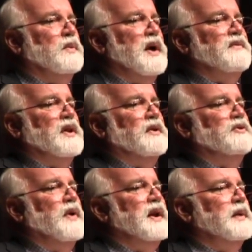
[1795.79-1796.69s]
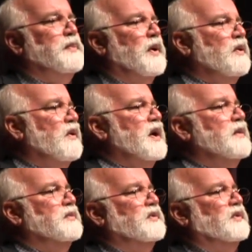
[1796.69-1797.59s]
We have all our training
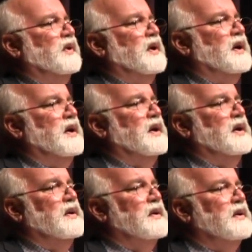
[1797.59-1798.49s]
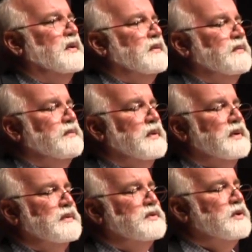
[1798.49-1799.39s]
programs, uh,
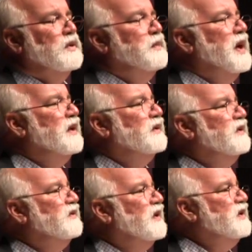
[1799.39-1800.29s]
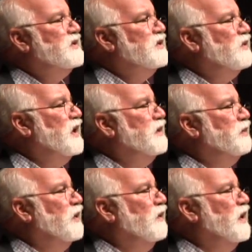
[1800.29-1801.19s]
uh, solar panel installation training
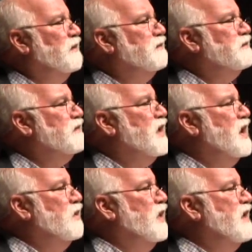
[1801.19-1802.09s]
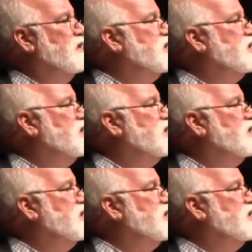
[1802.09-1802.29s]
program. We have